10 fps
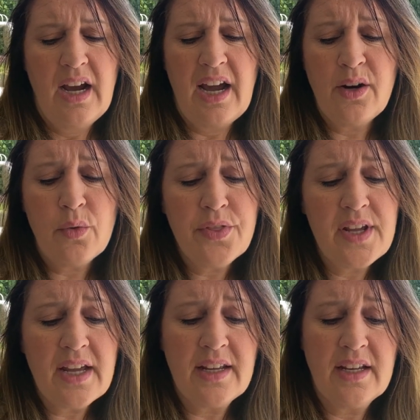"I don't
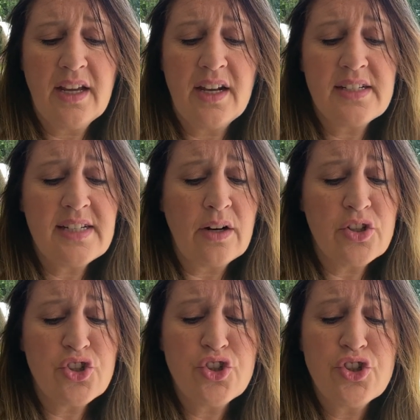think I can cut it down.
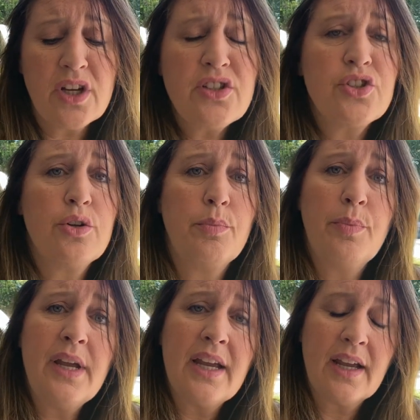It's just too
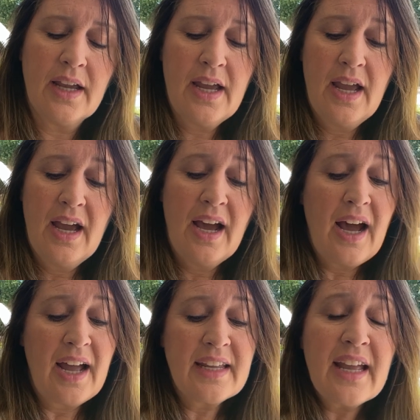big.
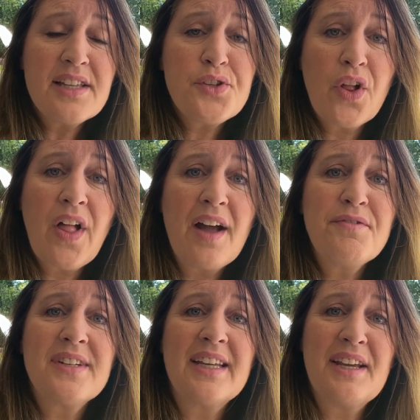I guess I'll
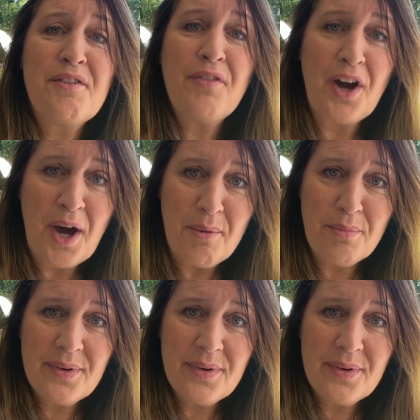have to give up."